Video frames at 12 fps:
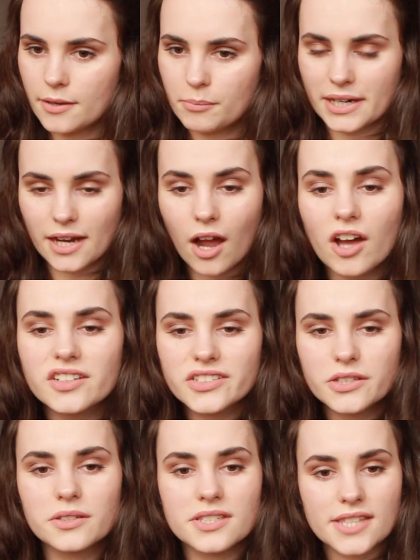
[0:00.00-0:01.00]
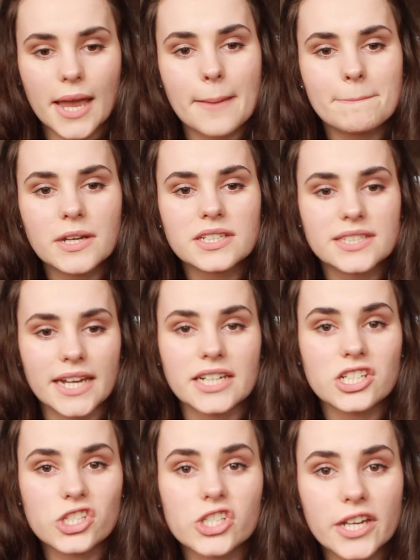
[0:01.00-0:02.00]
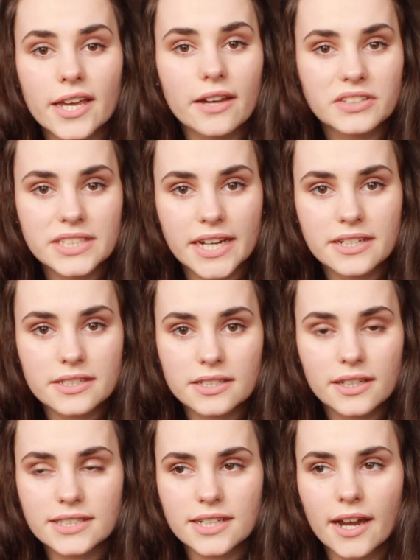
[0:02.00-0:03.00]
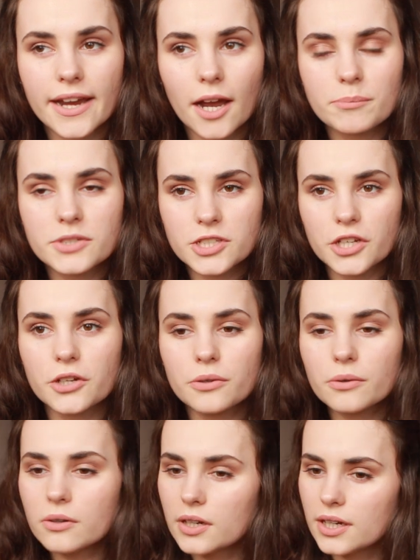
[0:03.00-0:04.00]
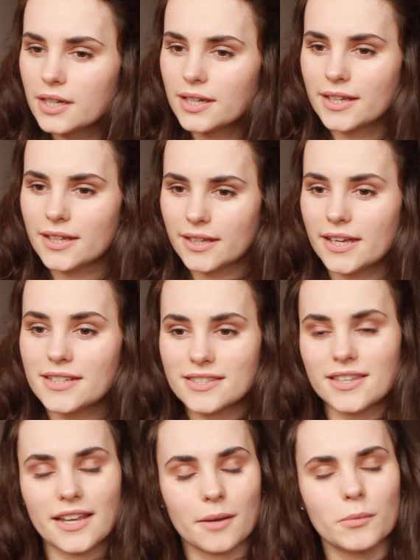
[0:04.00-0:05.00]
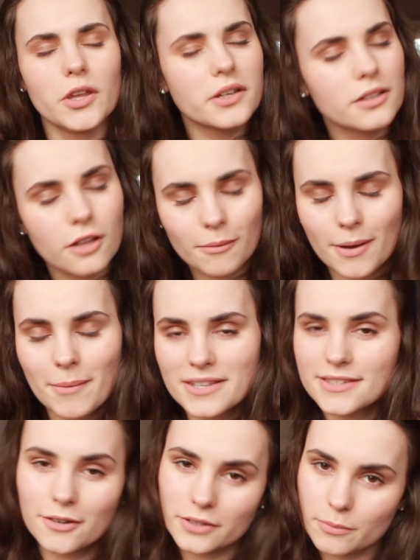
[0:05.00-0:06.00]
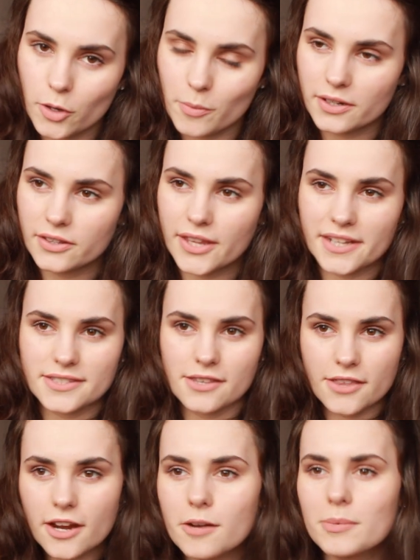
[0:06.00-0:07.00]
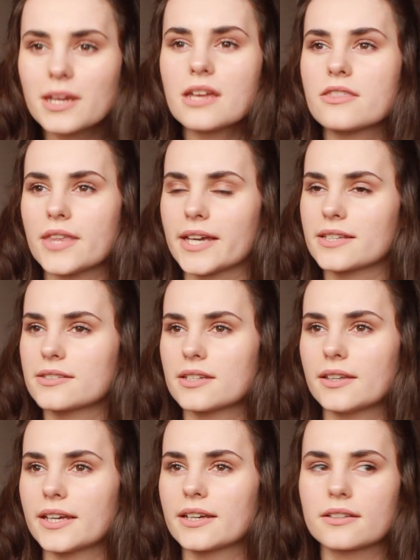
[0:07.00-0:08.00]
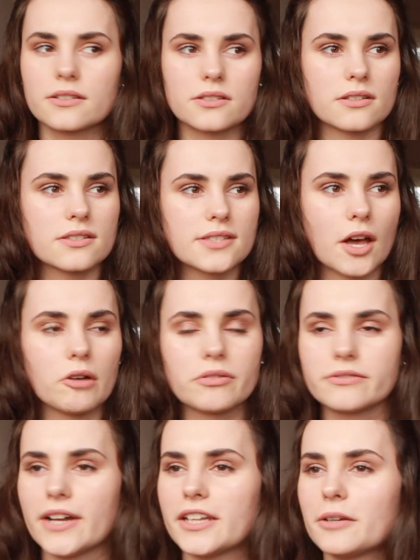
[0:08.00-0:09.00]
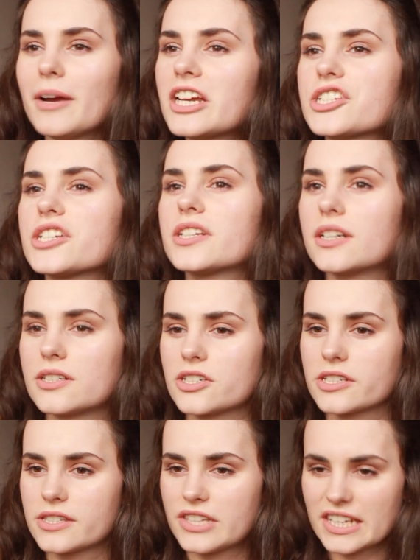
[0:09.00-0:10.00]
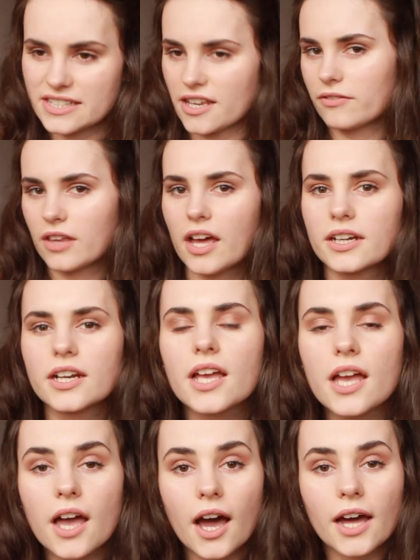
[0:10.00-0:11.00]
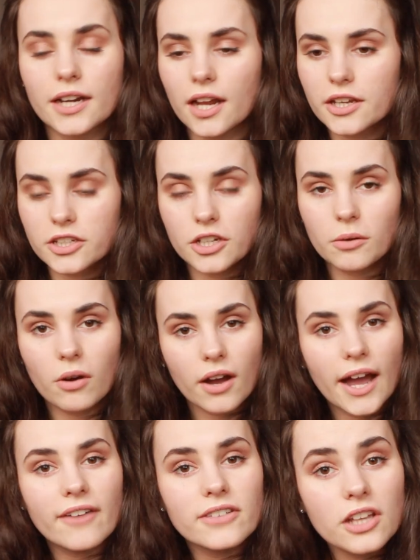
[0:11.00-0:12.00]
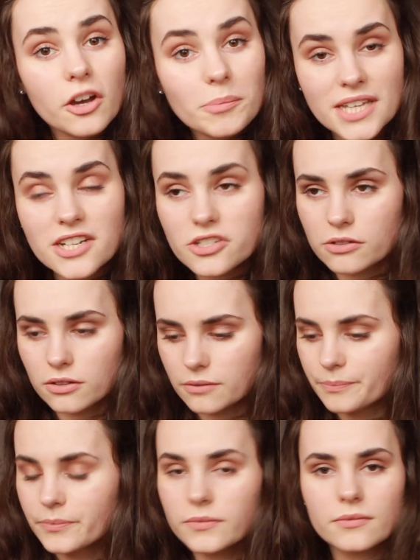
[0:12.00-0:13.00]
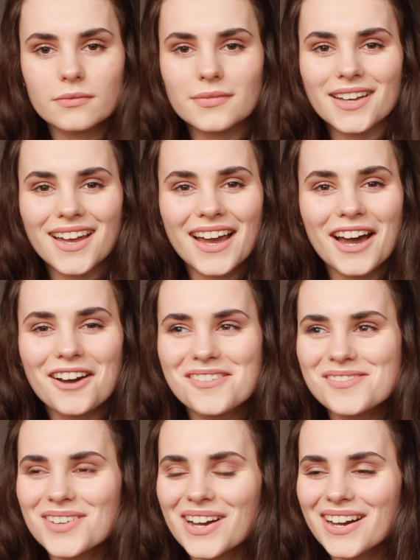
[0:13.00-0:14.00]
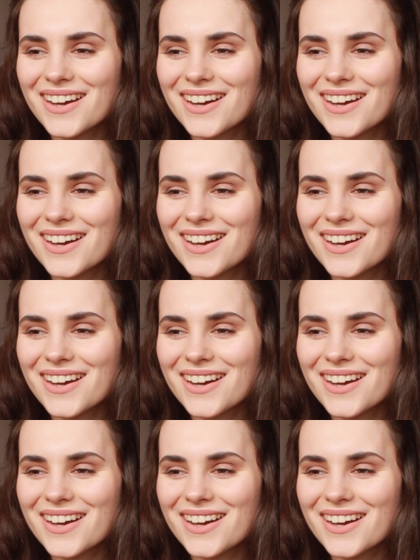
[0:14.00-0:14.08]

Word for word: but I can't do the same mundane shit every day until I die. Here's the thing, I'm learning a lot about myself at the moment, thanks to therapy and thanks to like just self-evaluation and just things that I've learned. And you know what, I have a lot of potential. I have